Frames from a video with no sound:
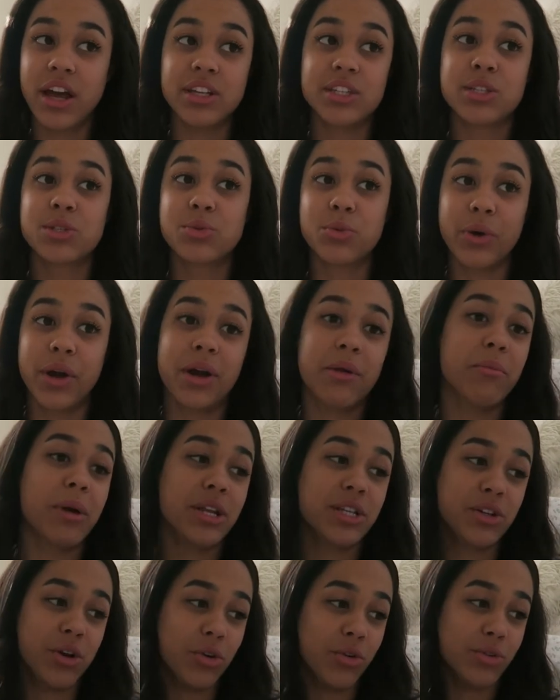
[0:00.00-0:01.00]
swear
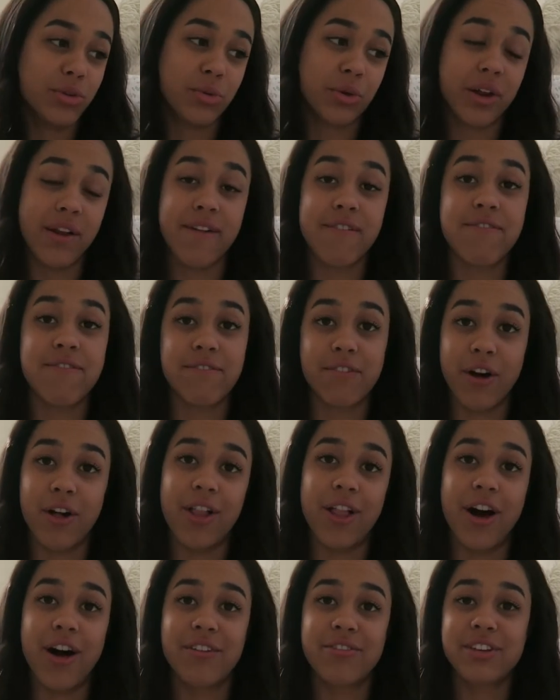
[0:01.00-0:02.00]
my toes were gonna
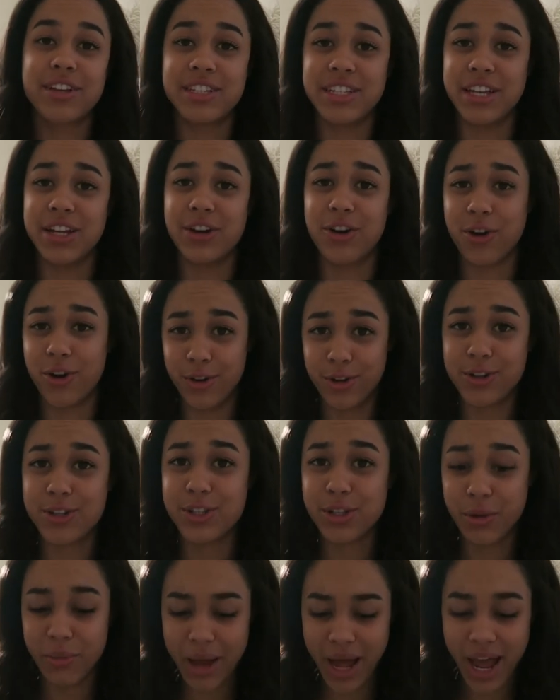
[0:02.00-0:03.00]
fall off because it hurt
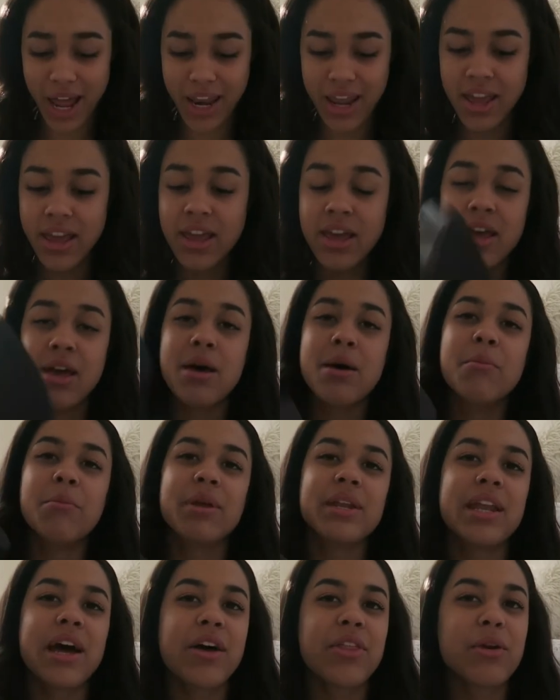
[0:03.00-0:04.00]
so bad.
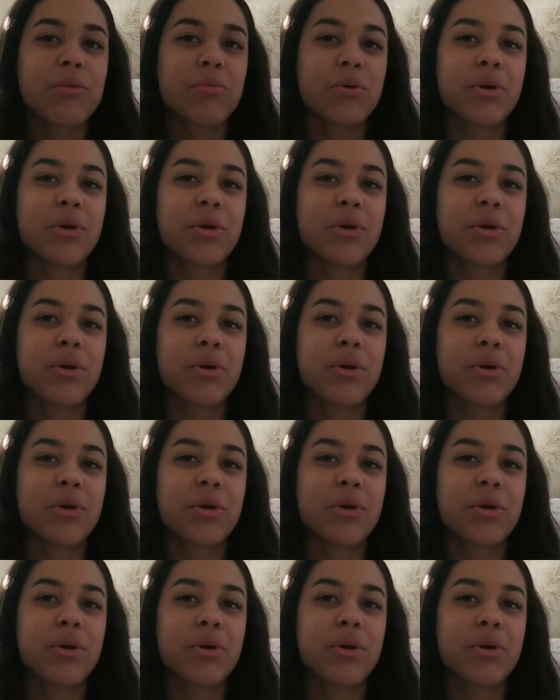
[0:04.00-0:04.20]
But now